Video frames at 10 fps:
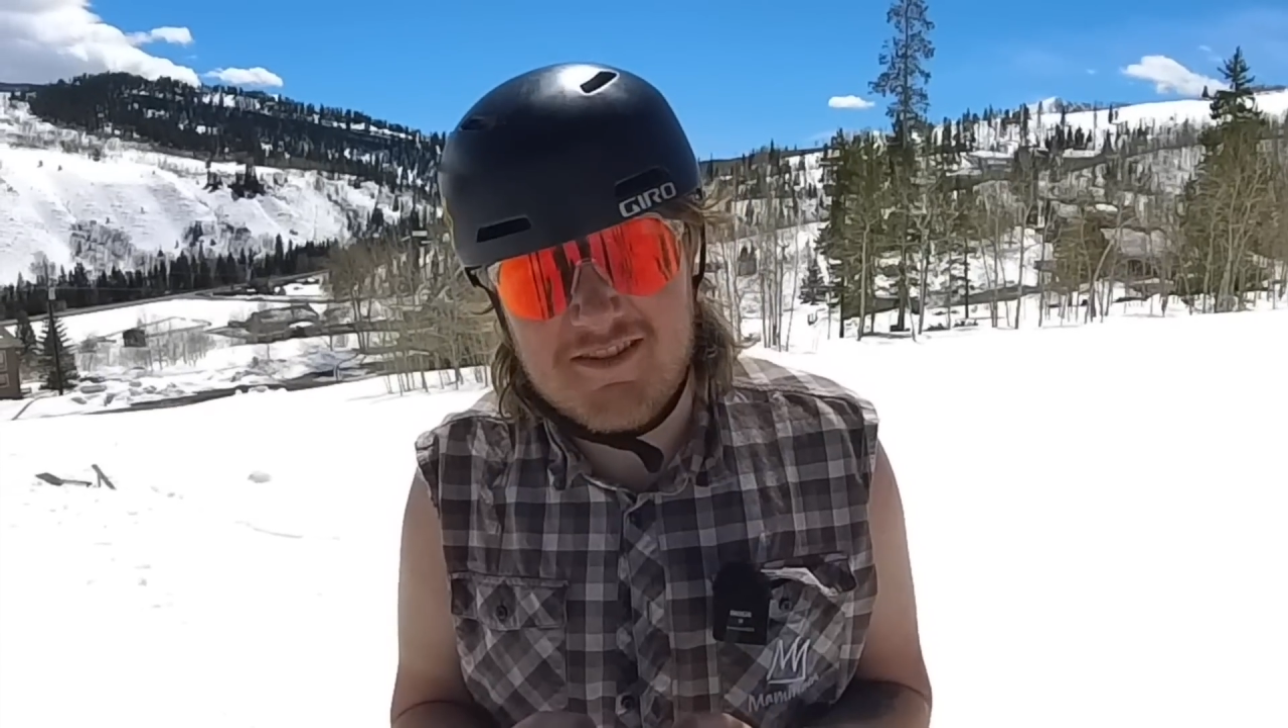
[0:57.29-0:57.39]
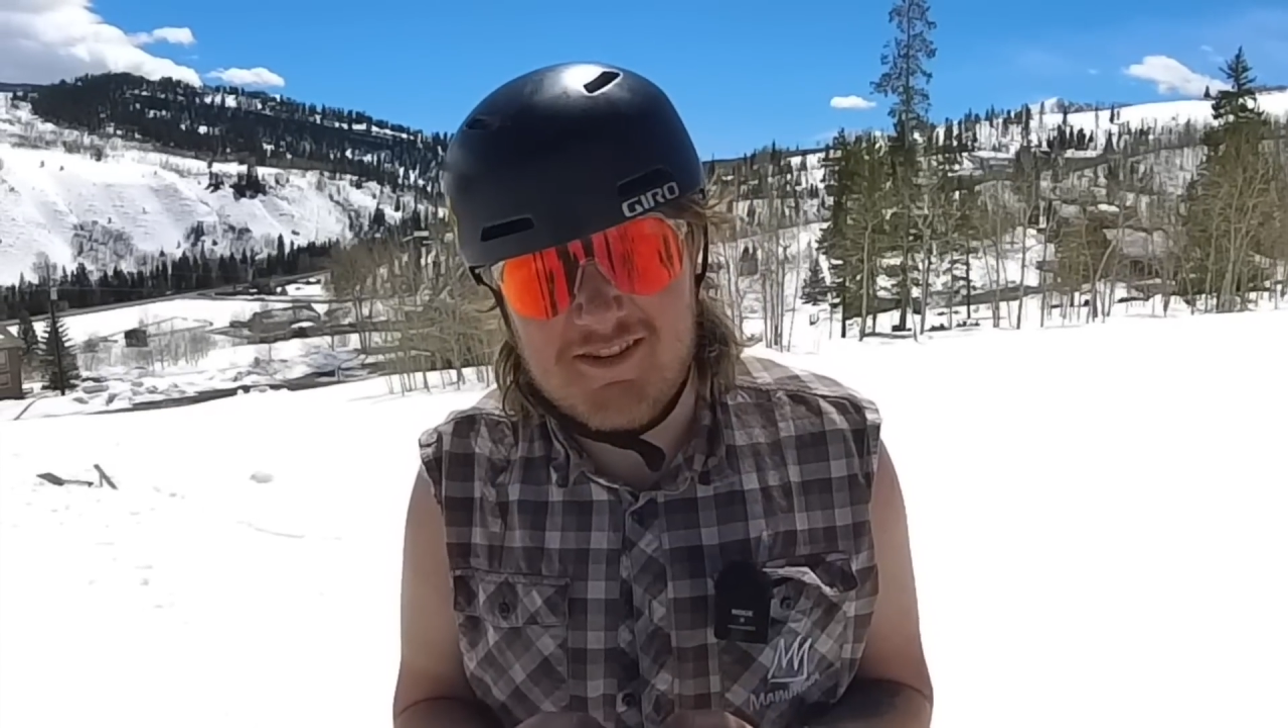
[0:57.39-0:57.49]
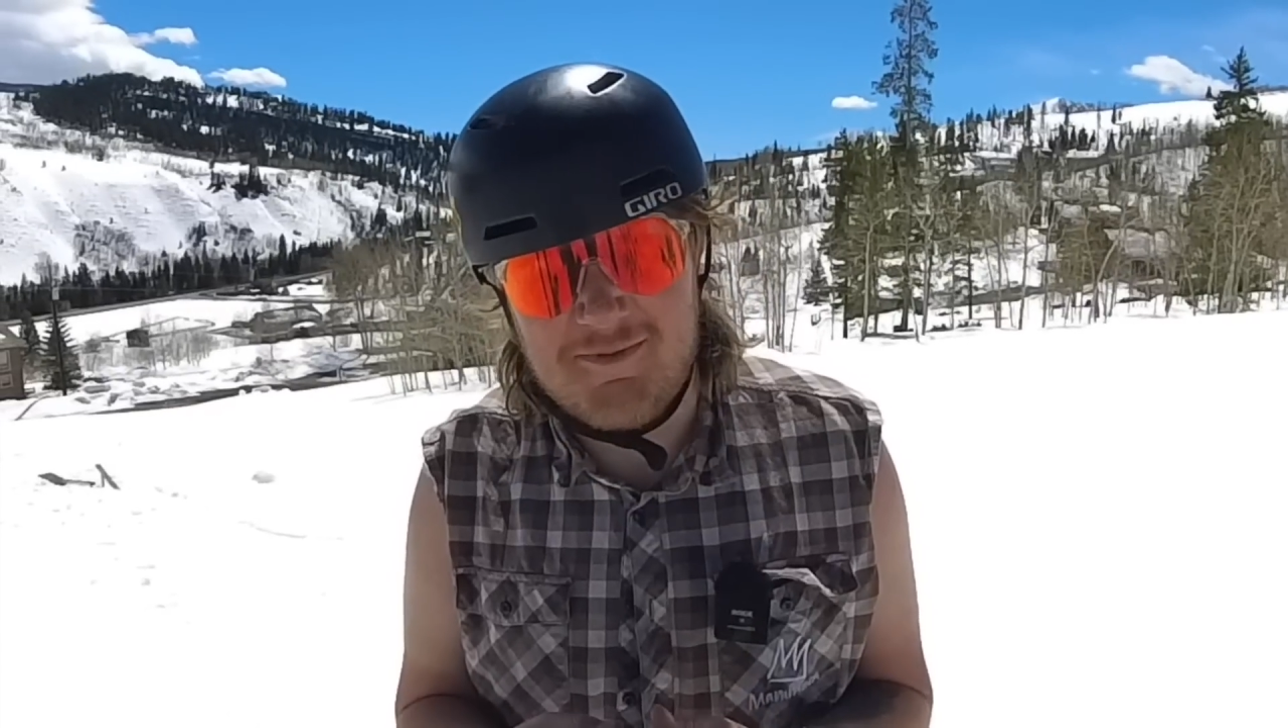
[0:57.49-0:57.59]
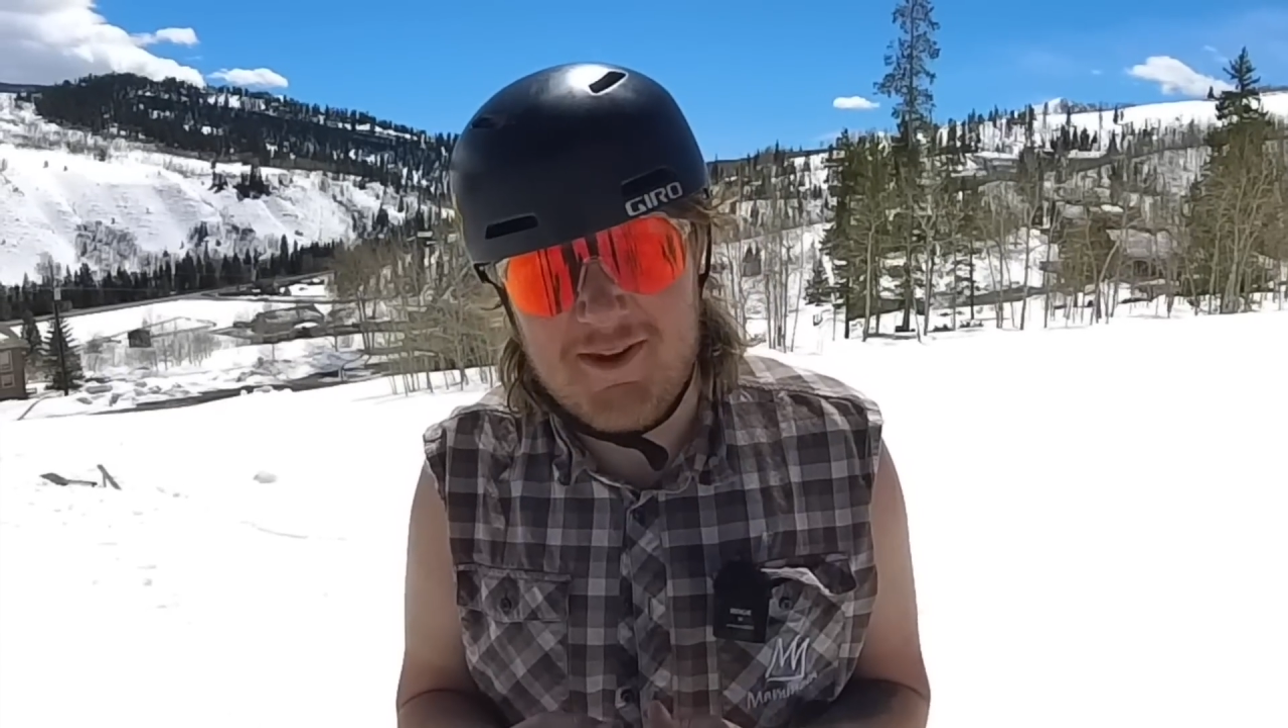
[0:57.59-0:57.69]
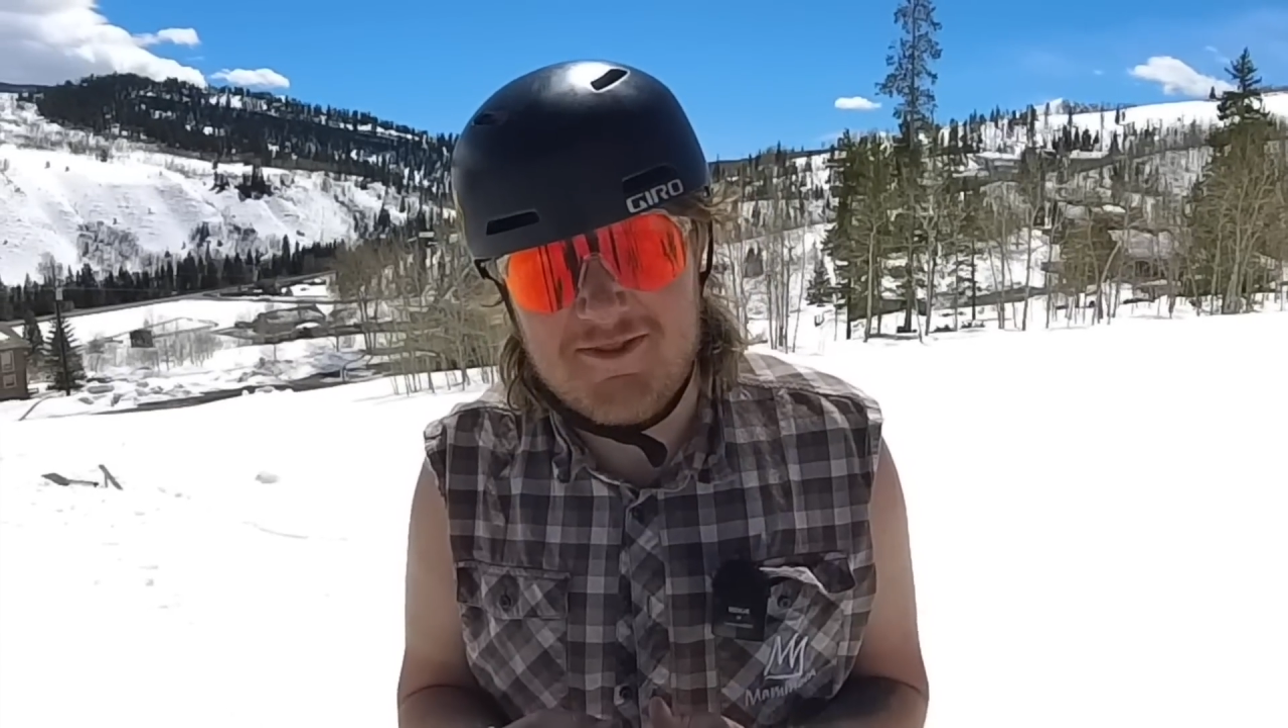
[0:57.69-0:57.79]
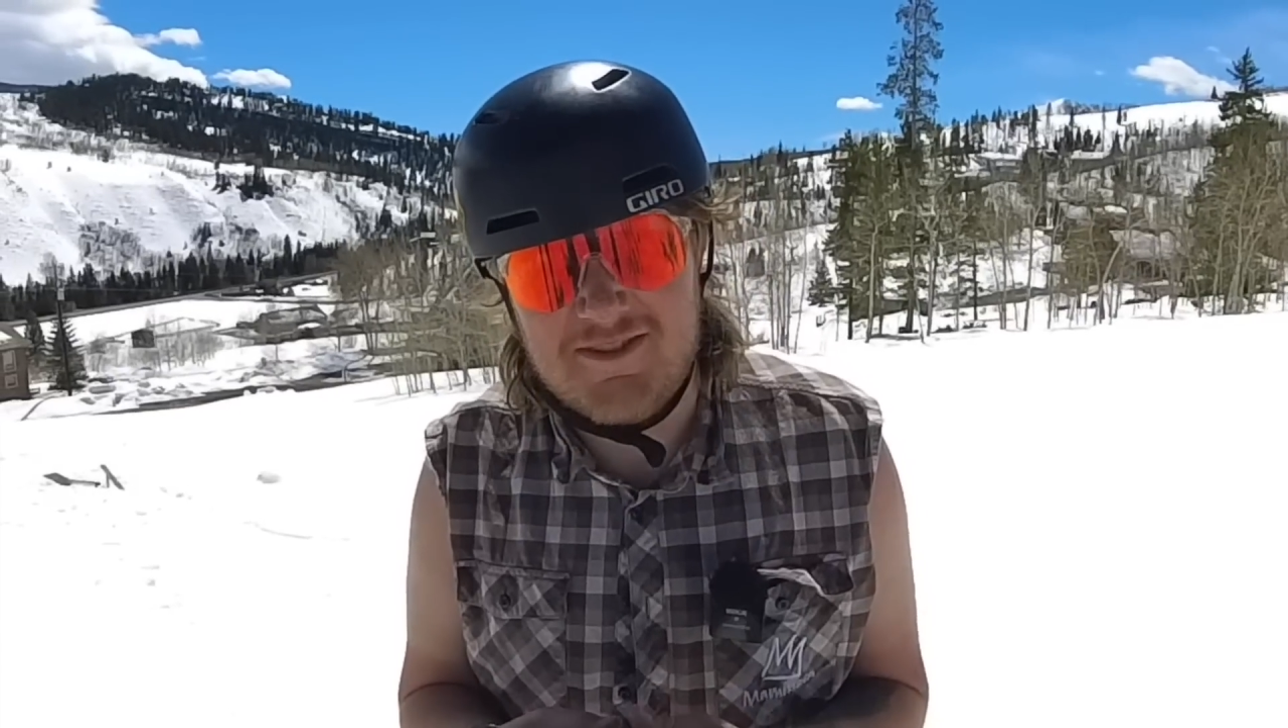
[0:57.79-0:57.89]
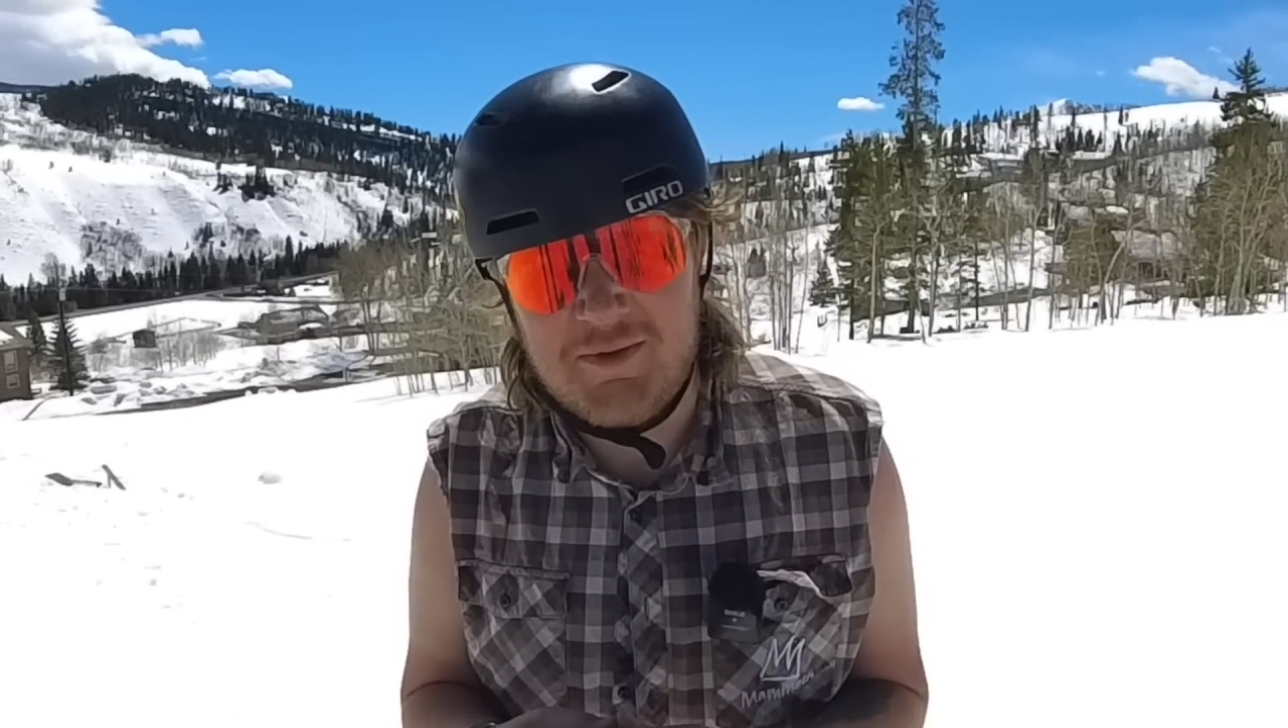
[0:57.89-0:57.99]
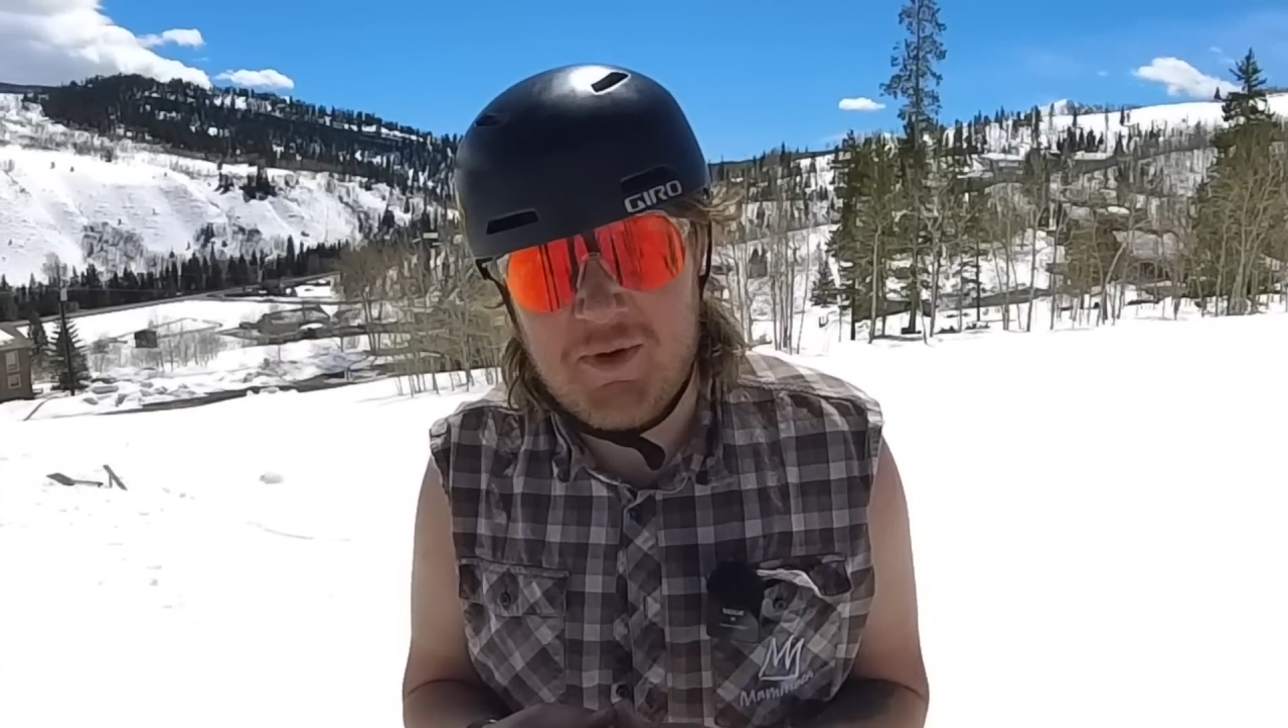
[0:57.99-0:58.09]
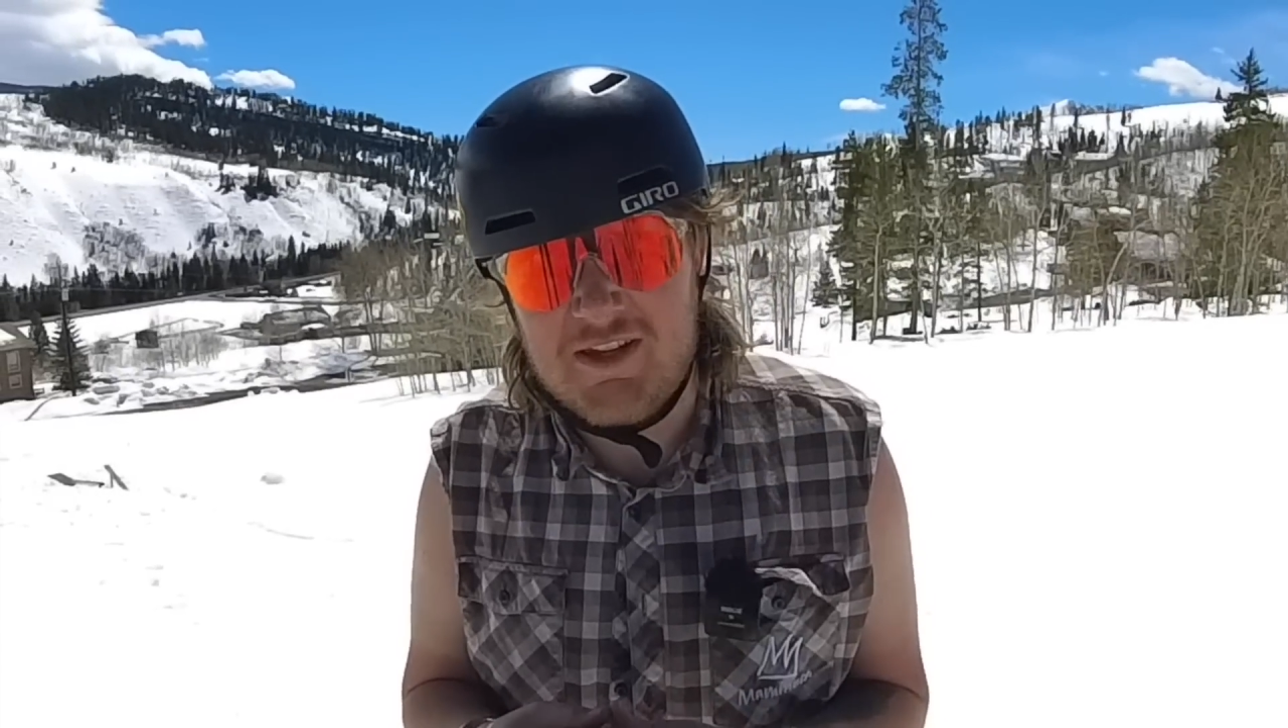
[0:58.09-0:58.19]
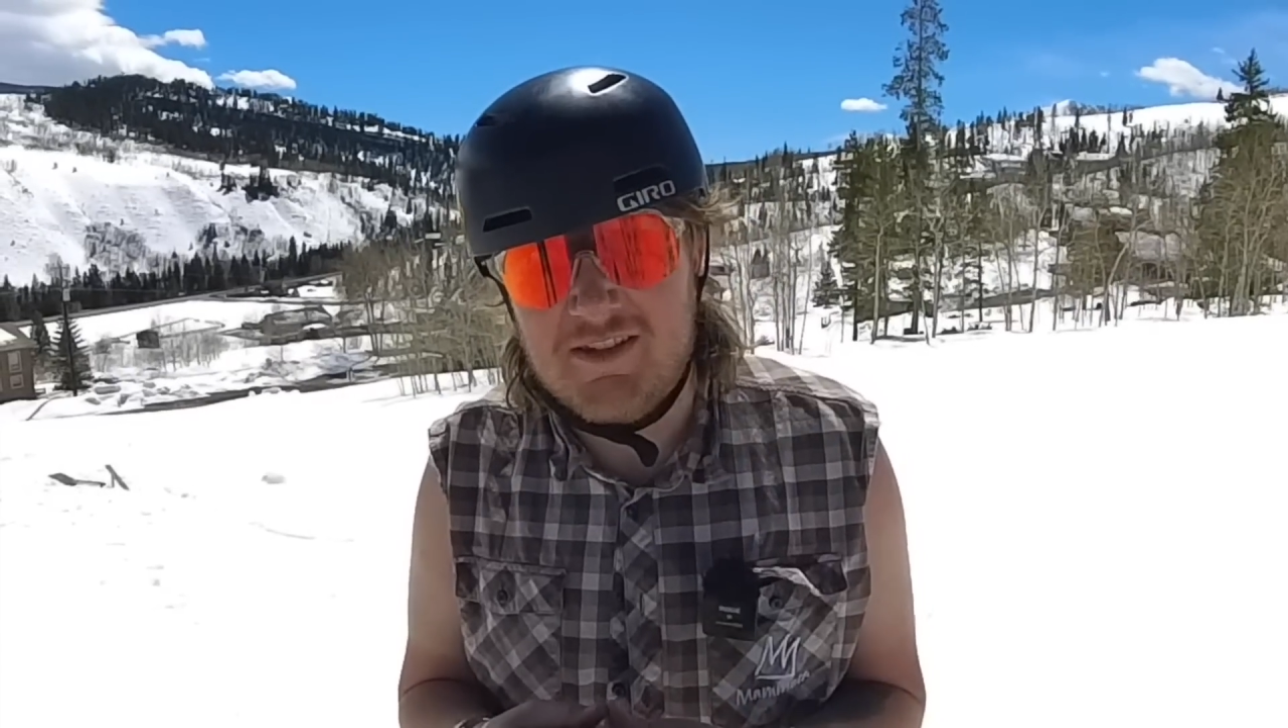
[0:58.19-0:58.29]
Slush Badger
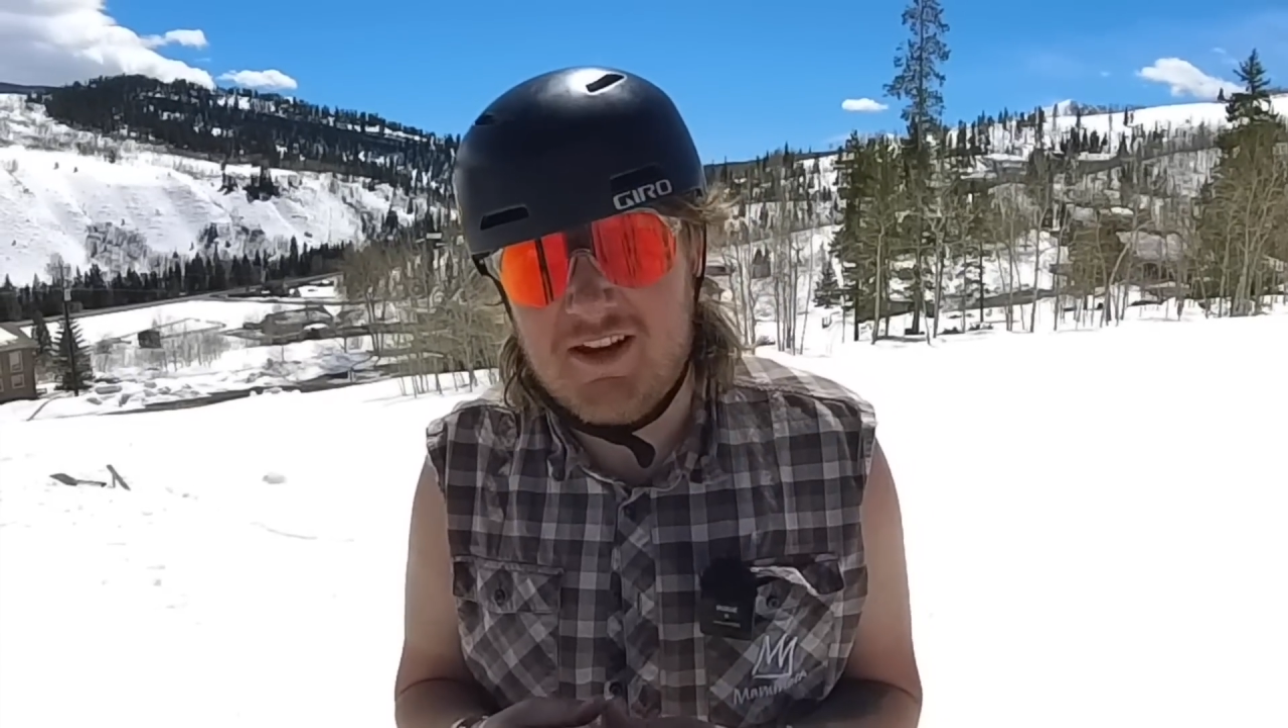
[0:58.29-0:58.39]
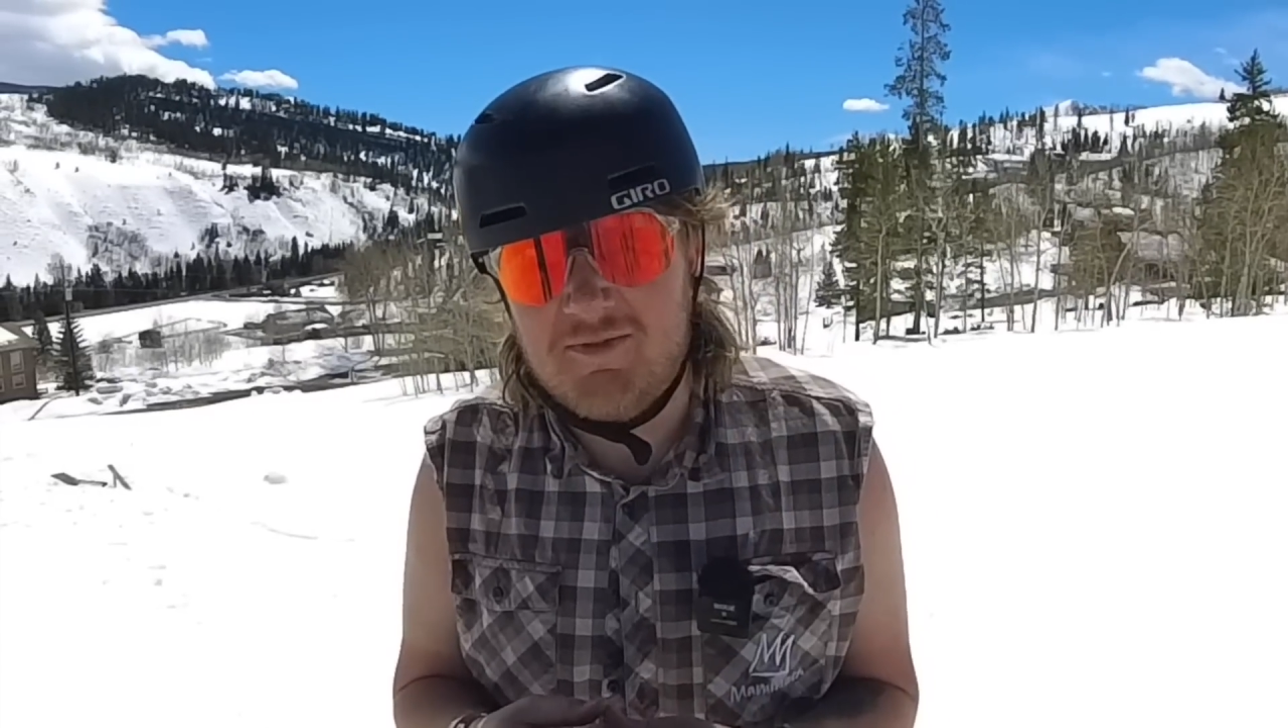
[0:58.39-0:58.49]
is the best